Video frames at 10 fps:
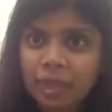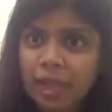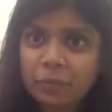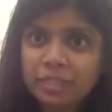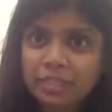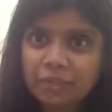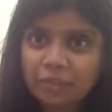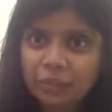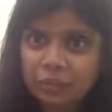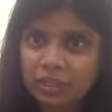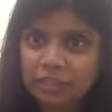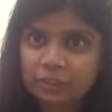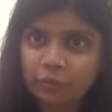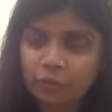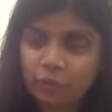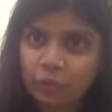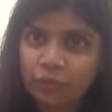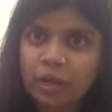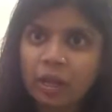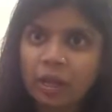I was never into sales
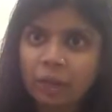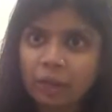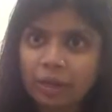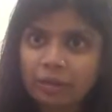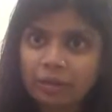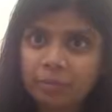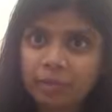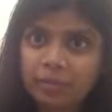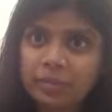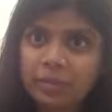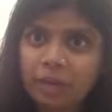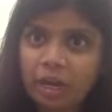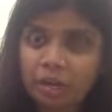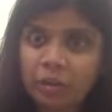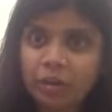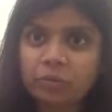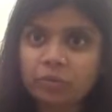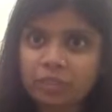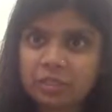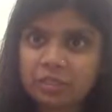before, but because I'm running my
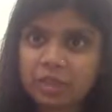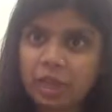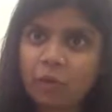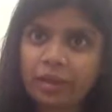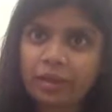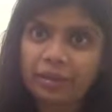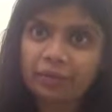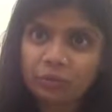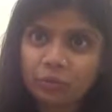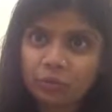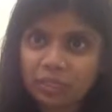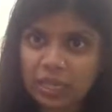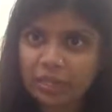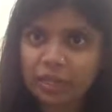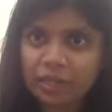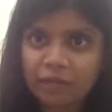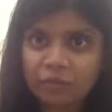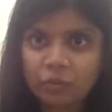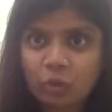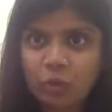own business now, I have to do selling and I
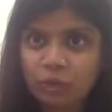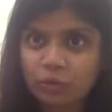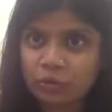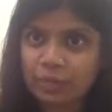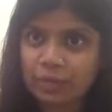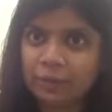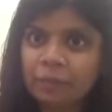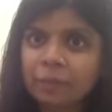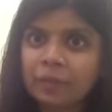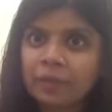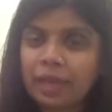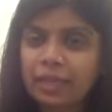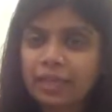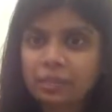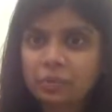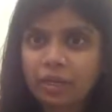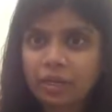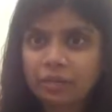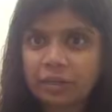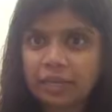have to know how to sell. And that's when
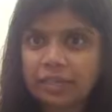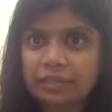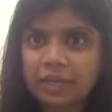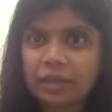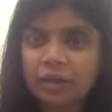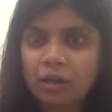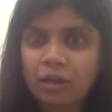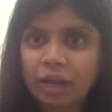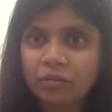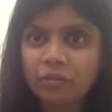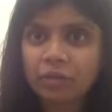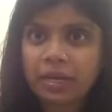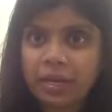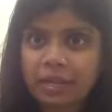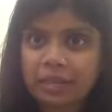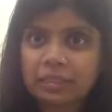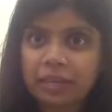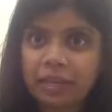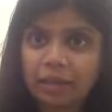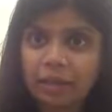I realized that everybody
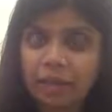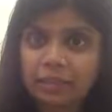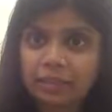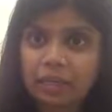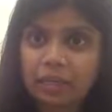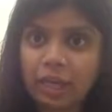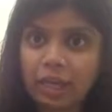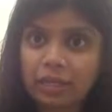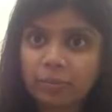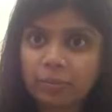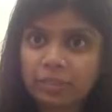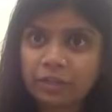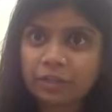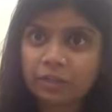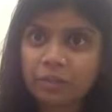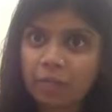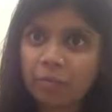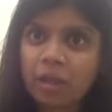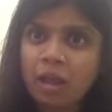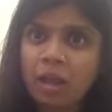else, I think 80% of
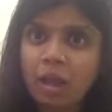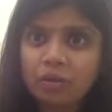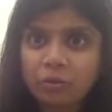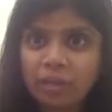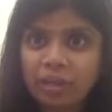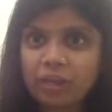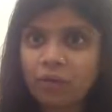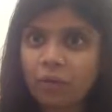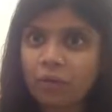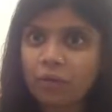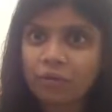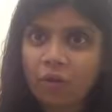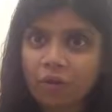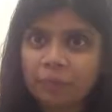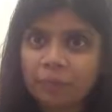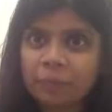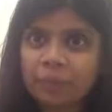them, are doing it all wrong.